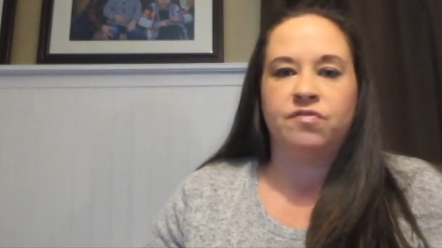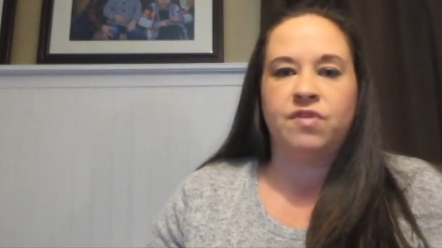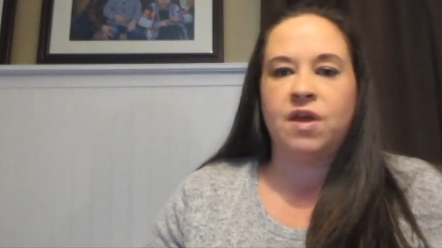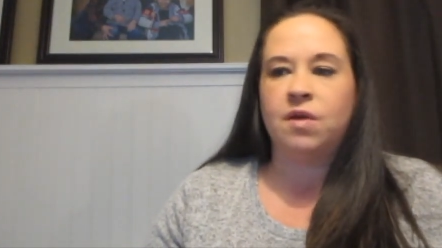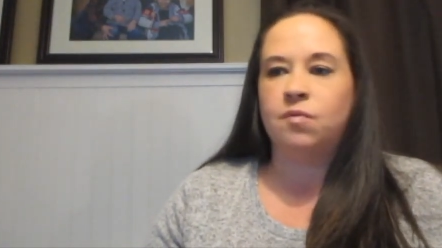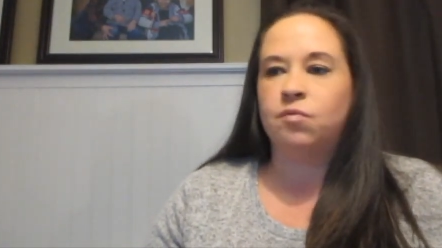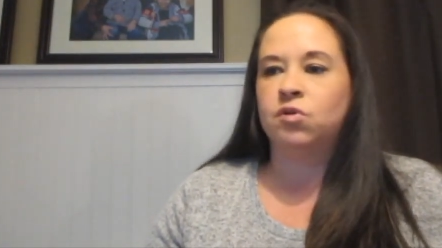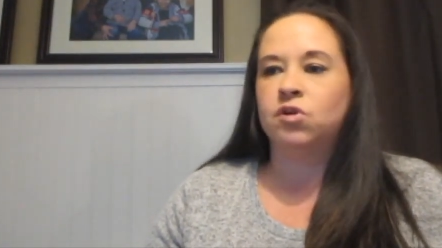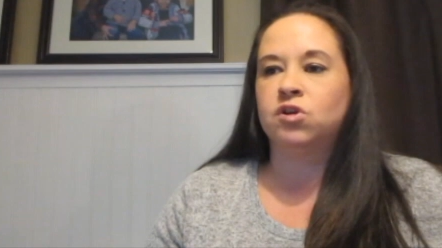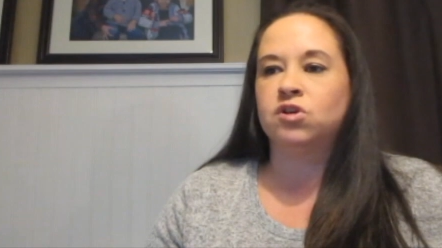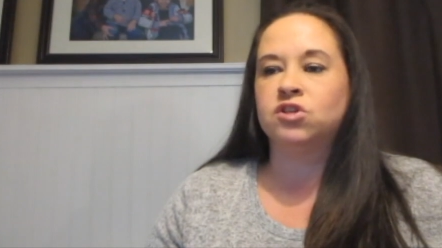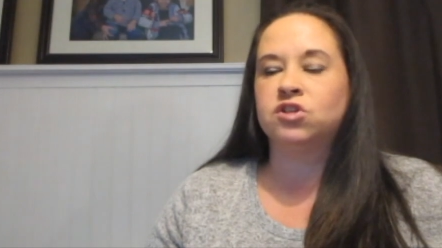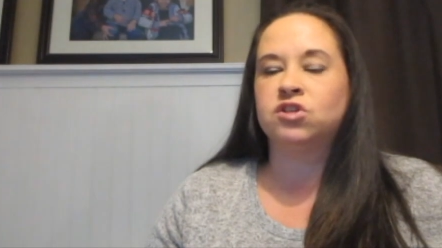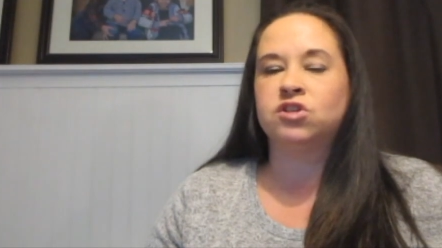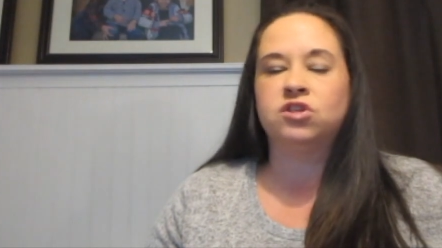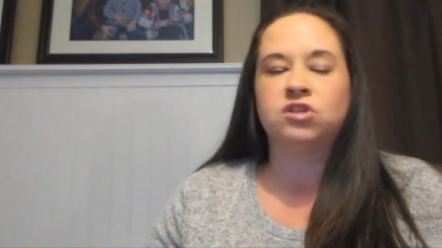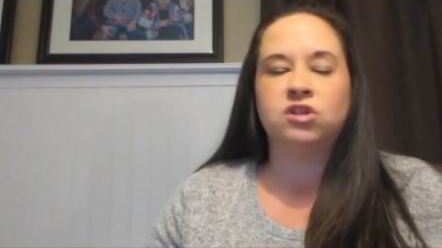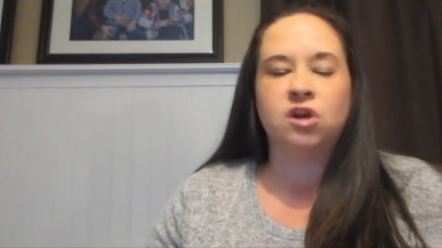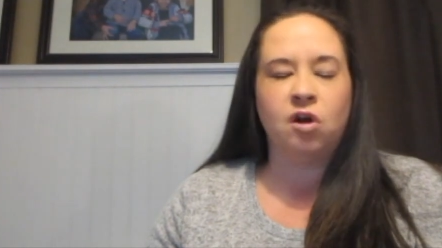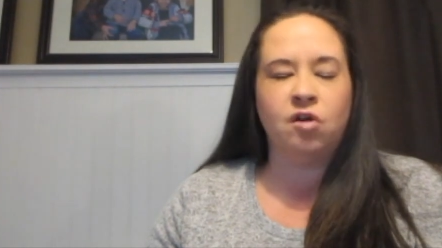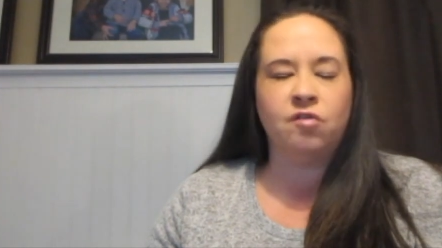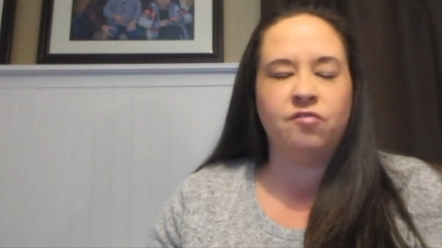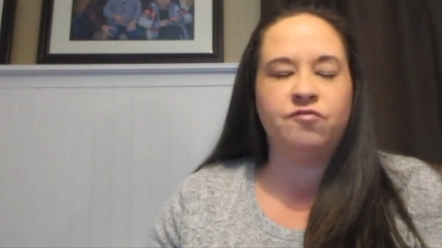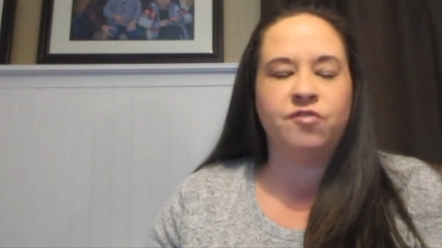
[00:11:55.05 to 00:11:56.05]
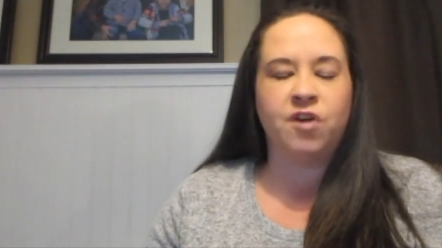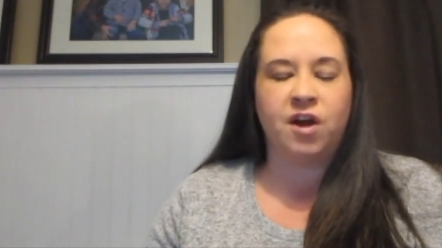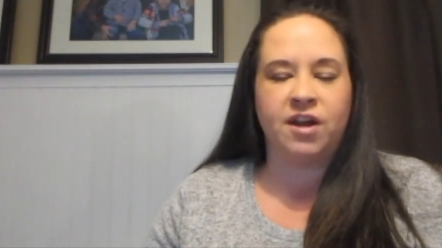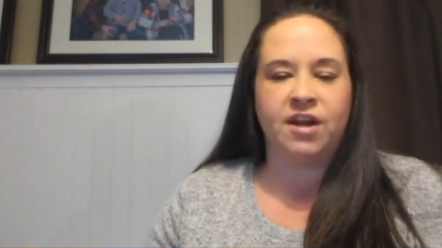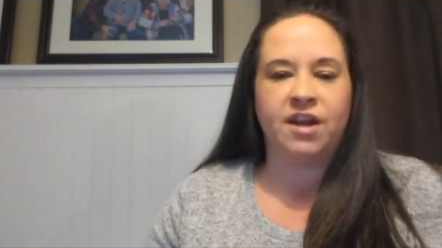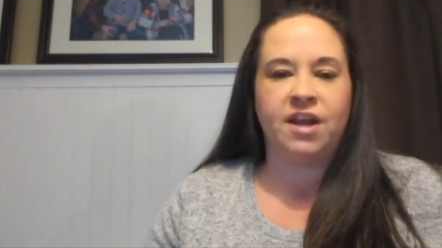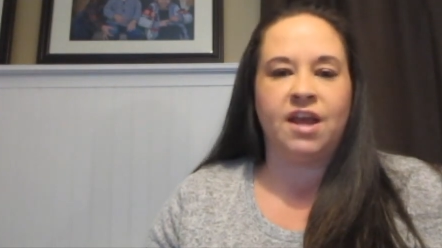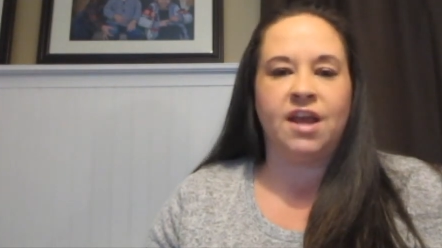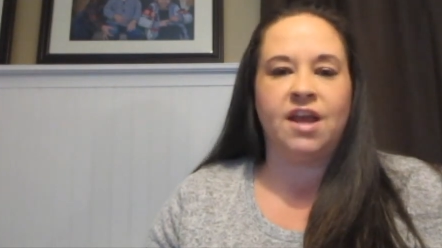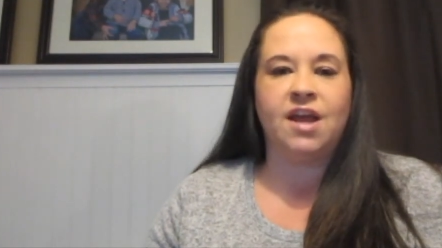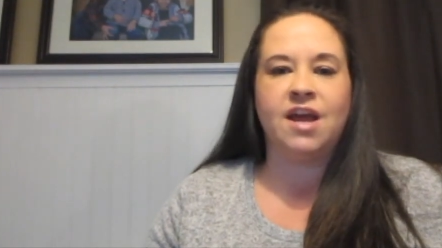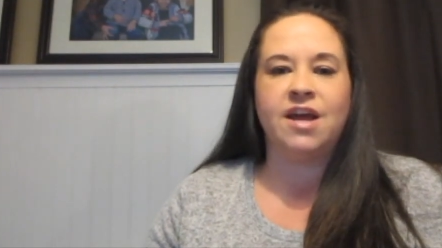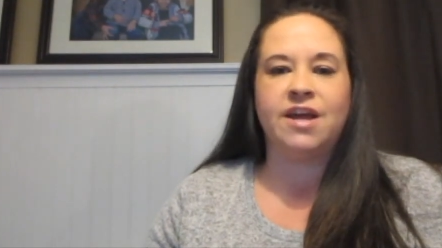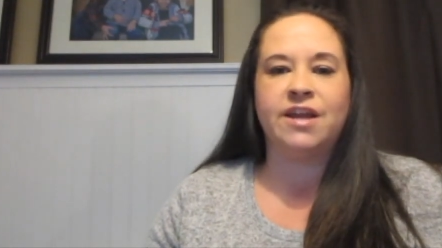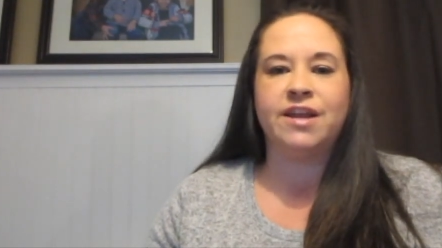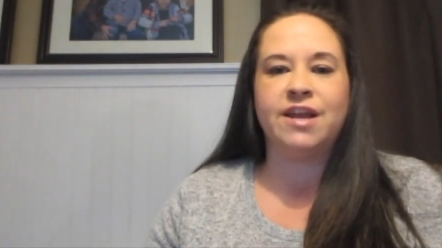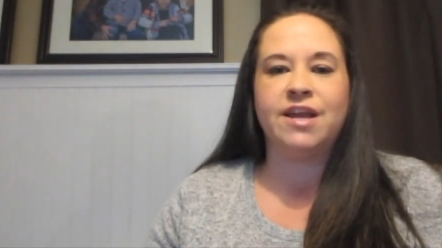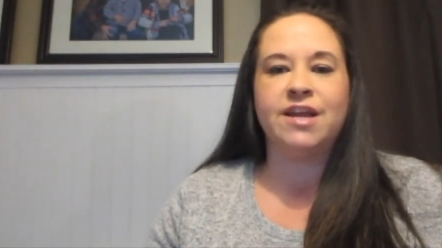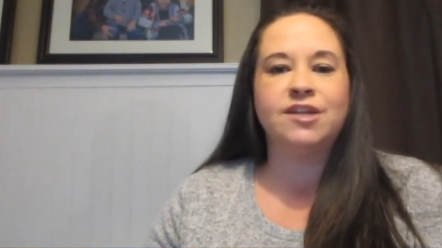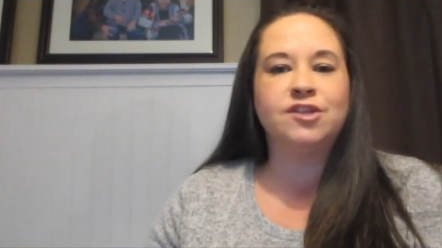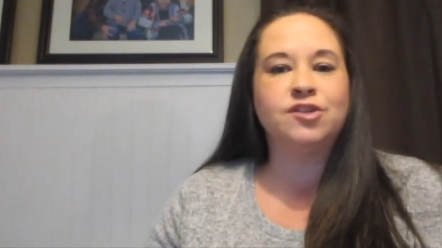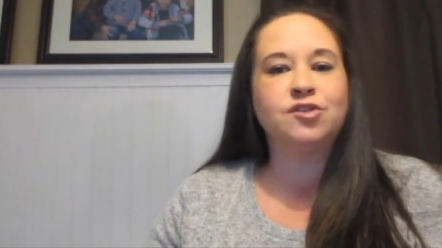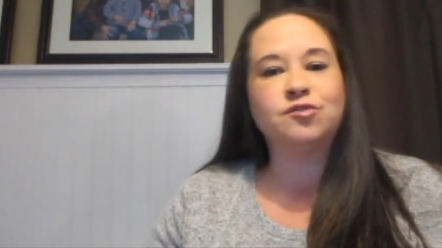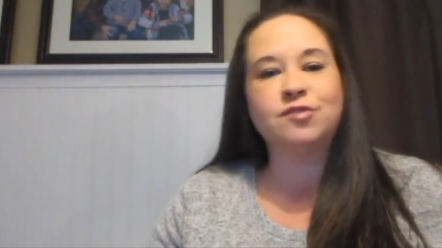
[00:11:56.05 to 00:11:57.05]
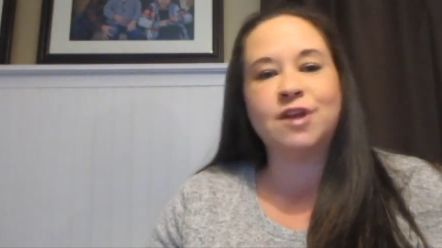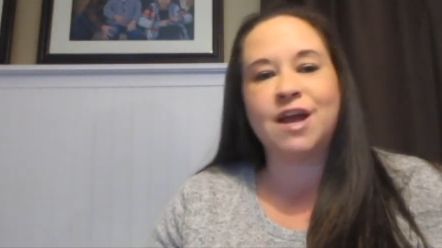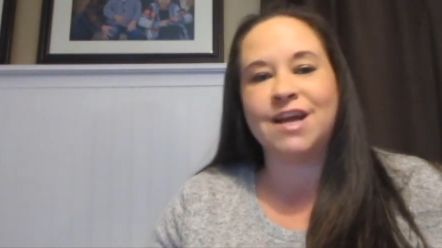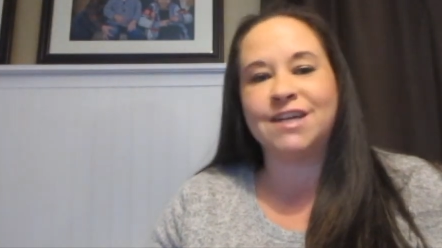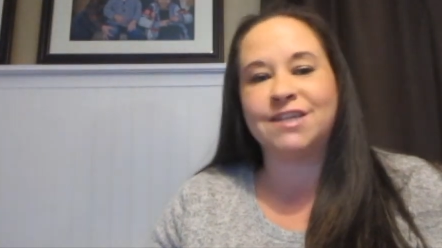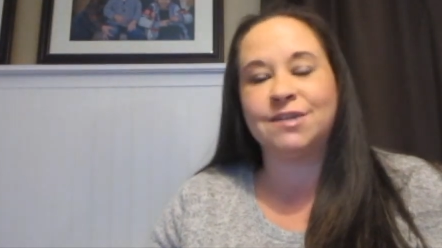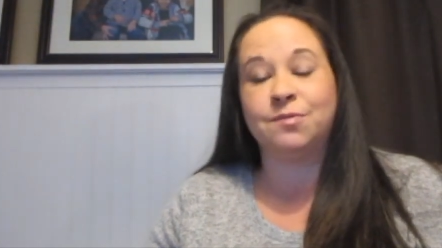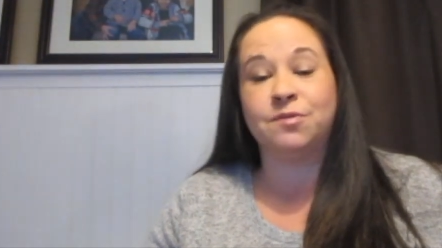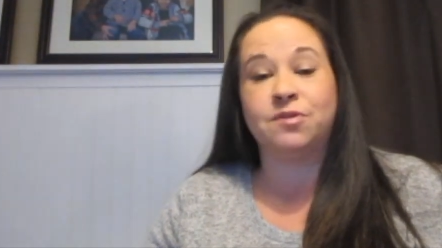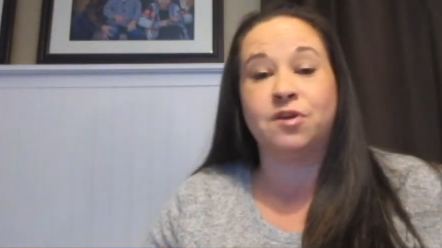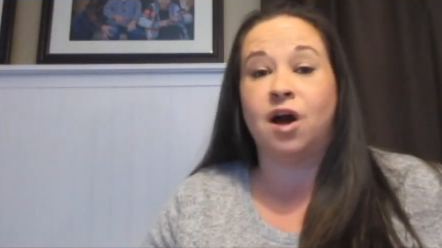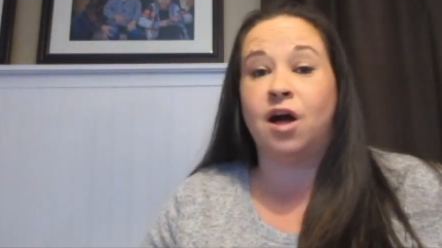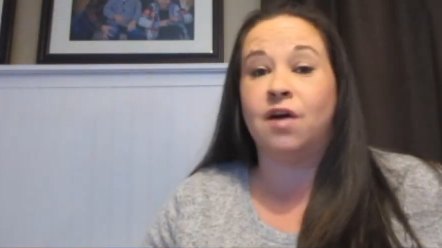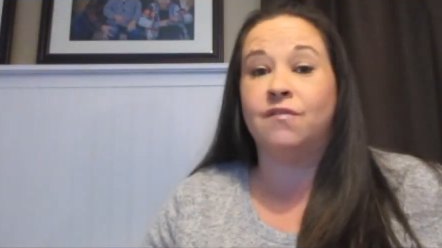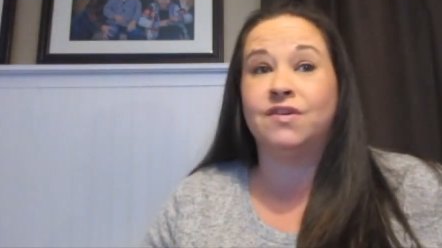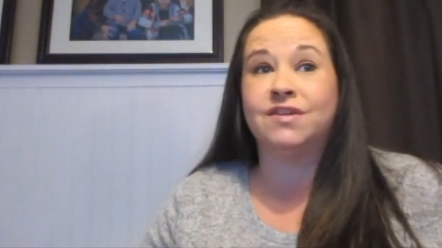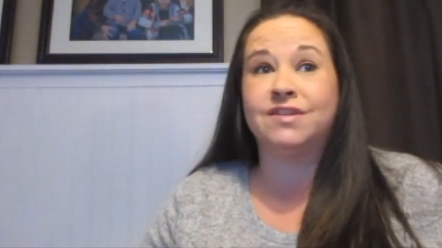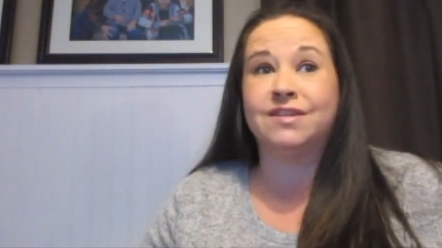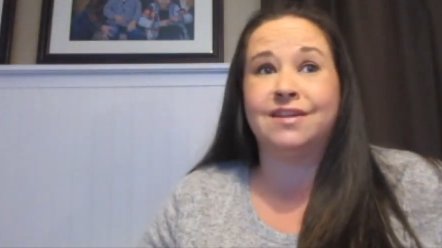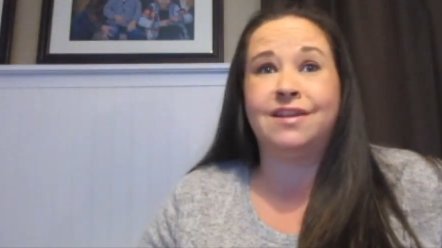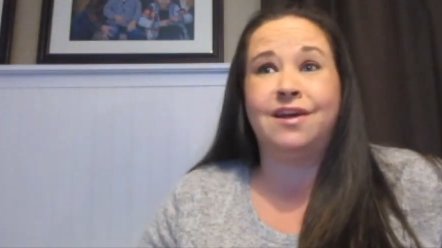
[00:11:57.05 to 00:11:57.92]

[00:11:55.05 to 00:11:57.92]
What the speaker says: they were so funny and interacted with all of us.